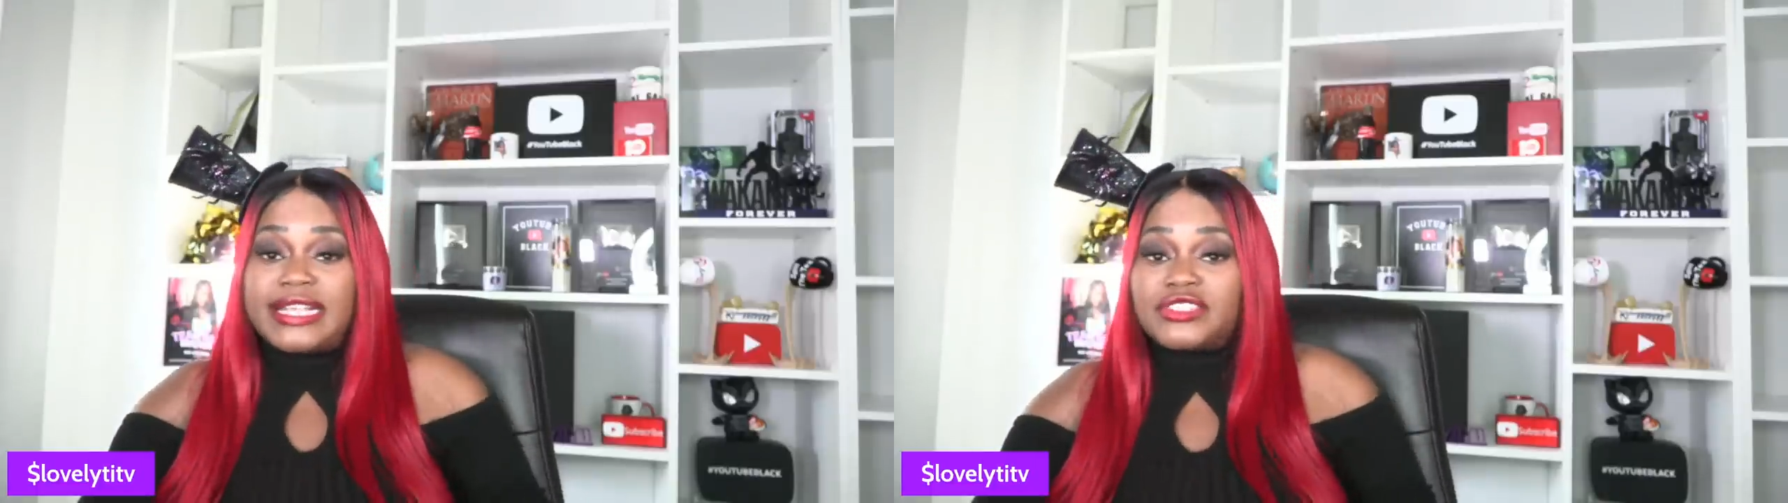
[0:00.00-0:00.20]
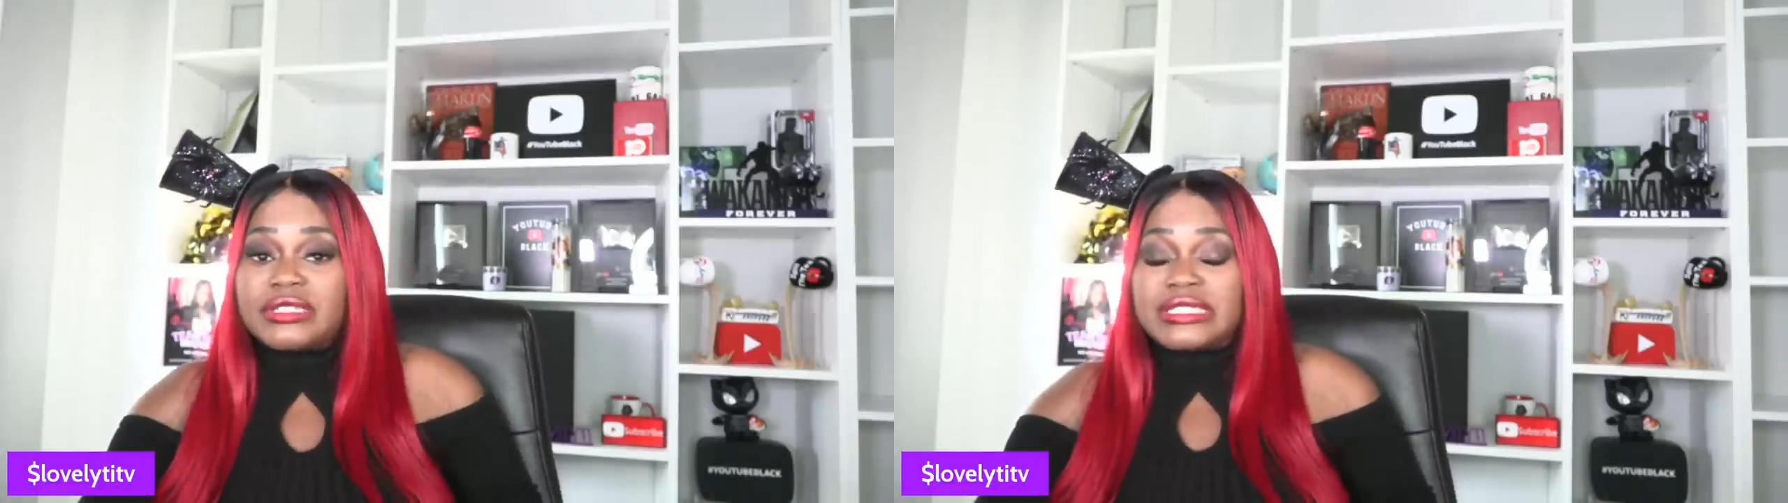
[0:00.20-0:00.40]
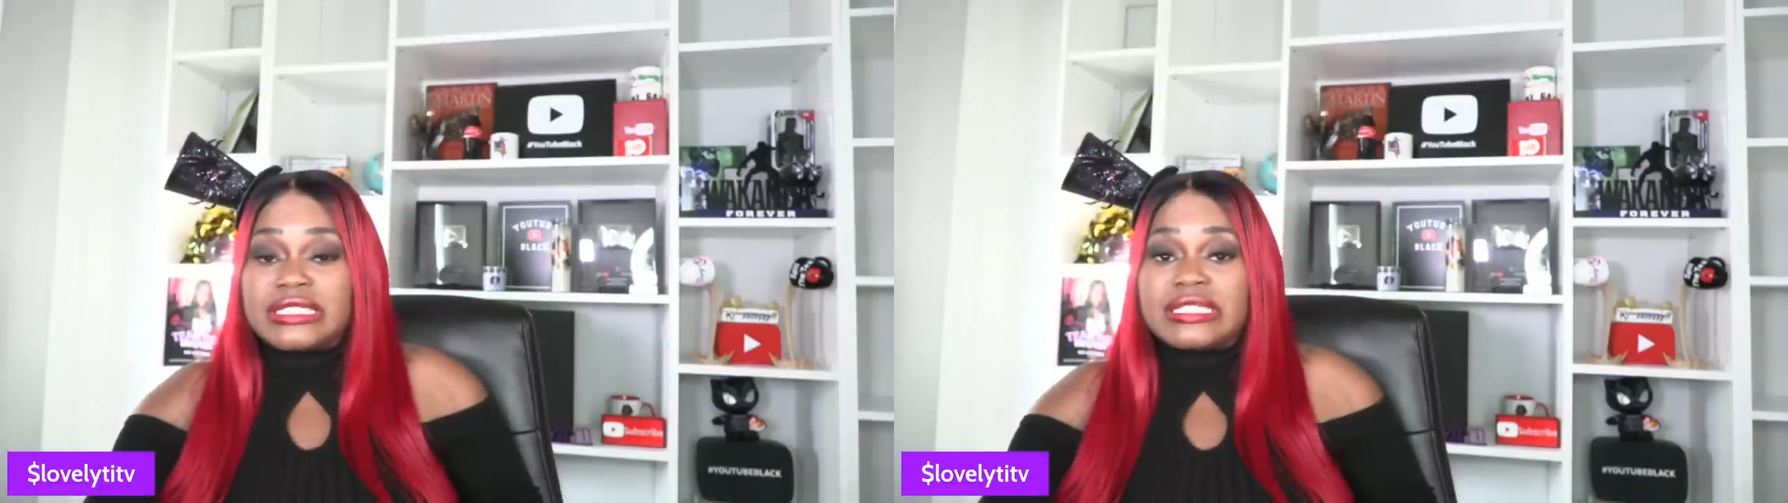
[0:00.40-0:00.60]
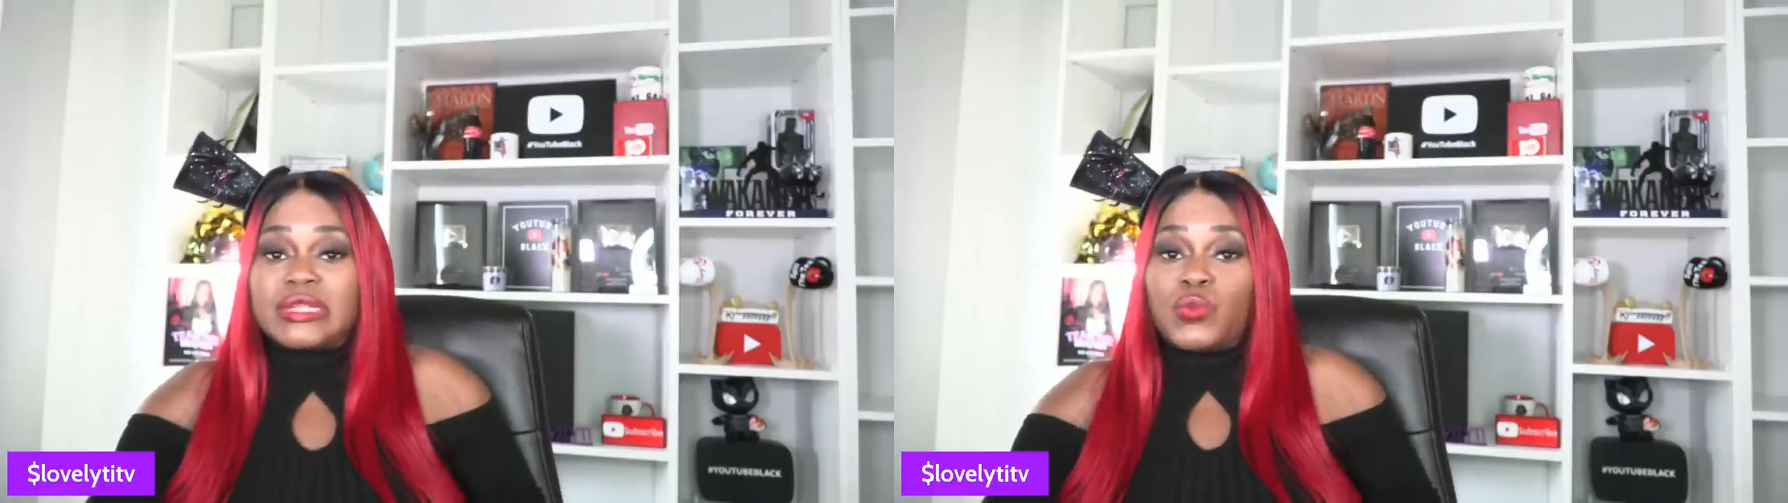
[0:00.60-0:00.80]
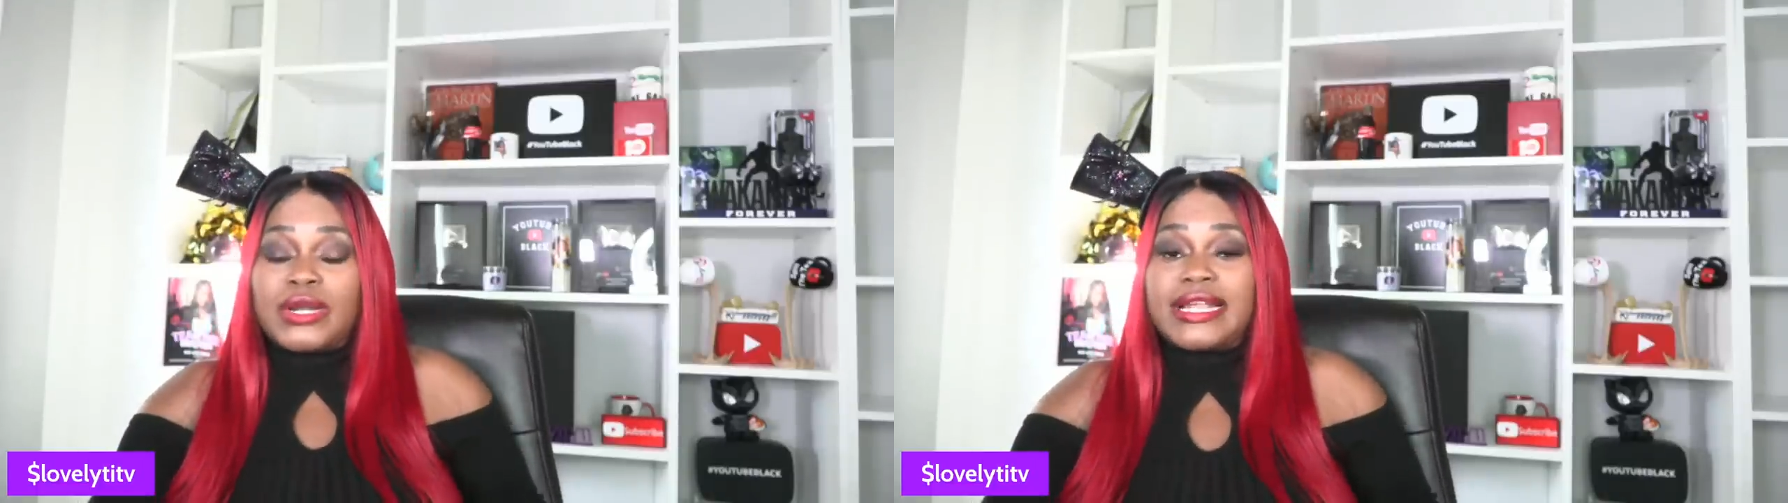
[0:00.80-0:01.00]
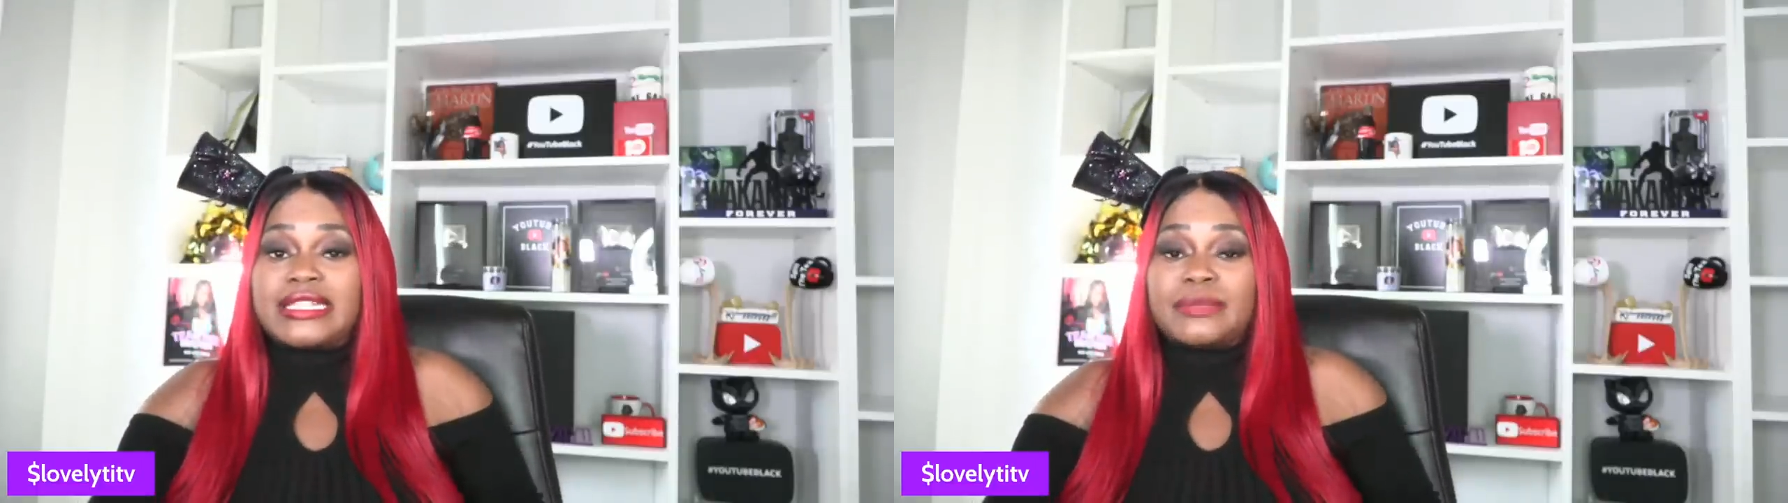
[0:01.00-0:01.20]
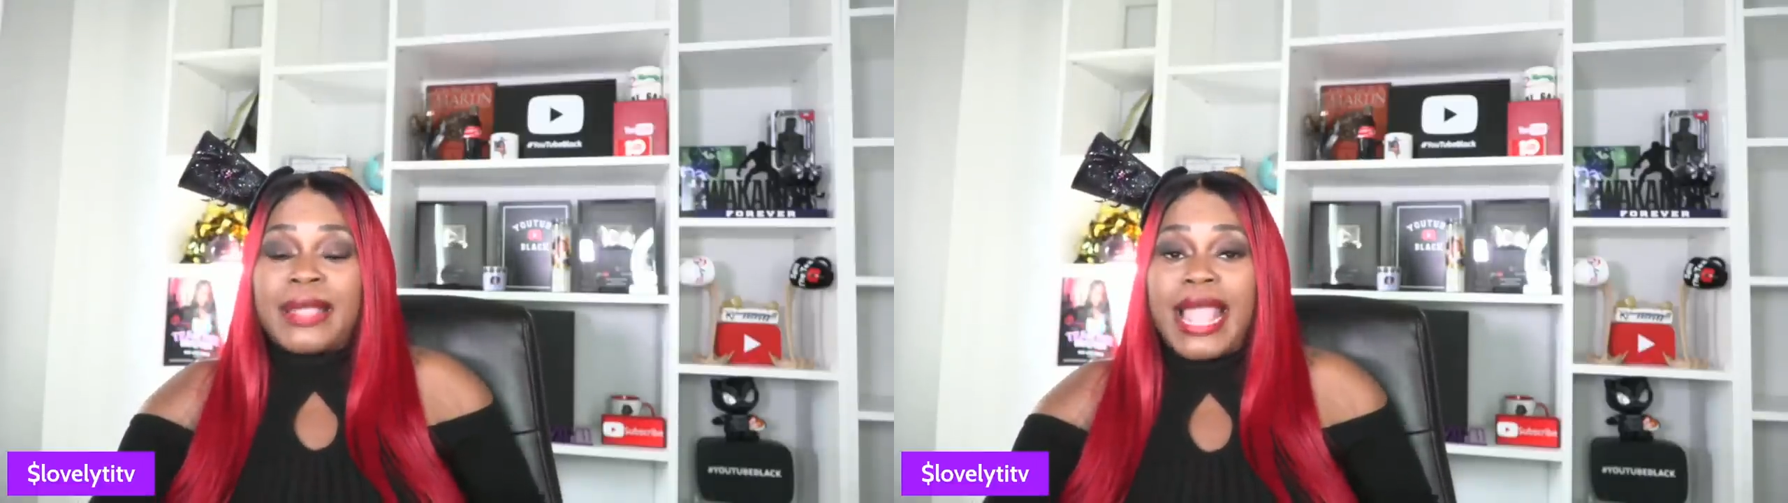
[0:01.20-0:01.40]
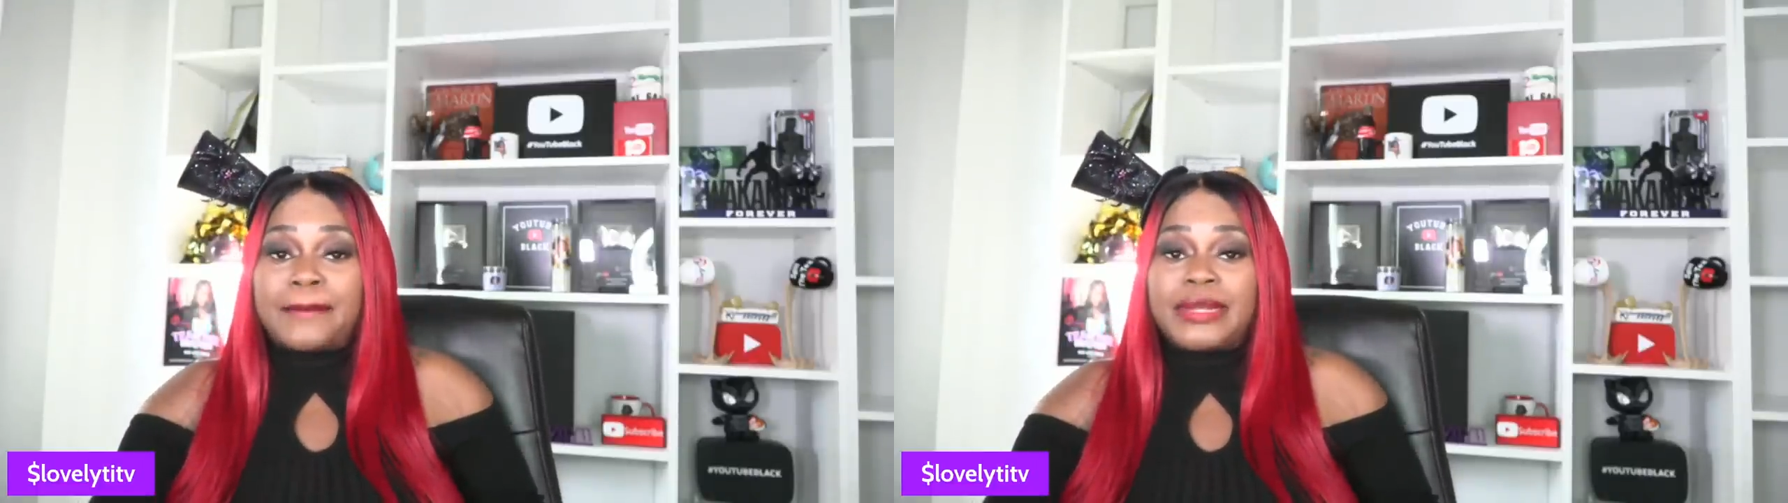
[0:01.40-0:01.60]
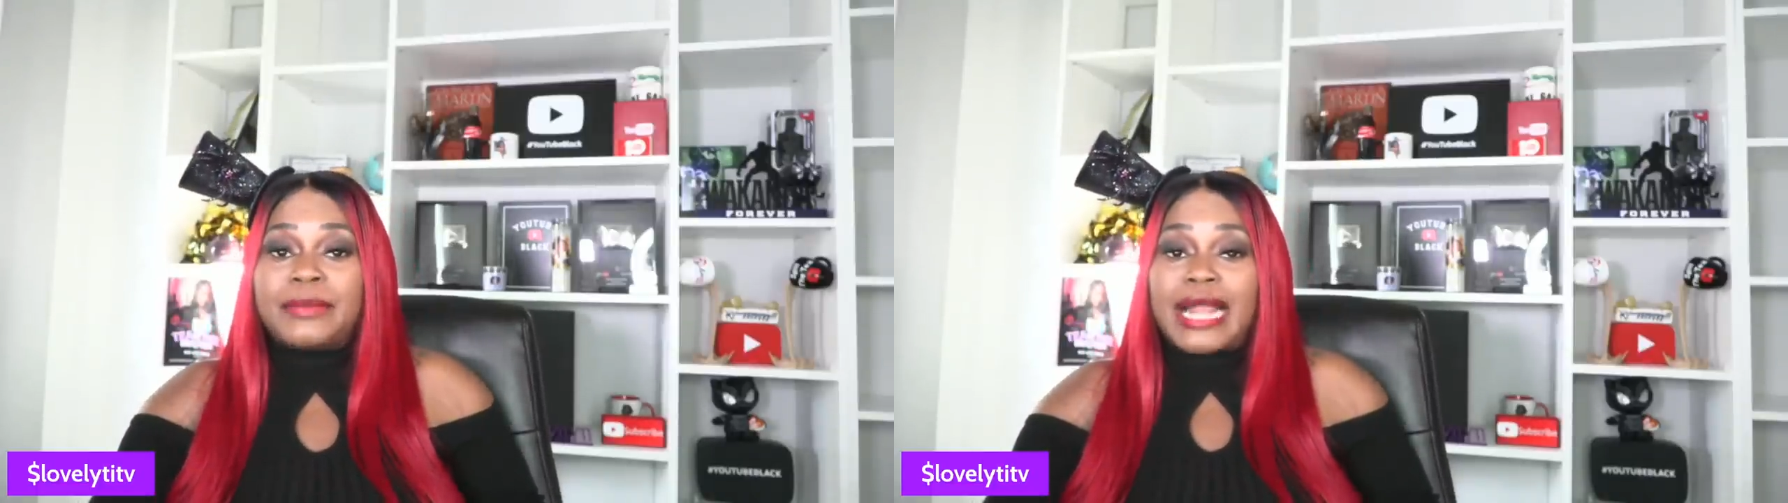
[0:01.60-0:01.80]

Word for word: interesting to see what ends up happening.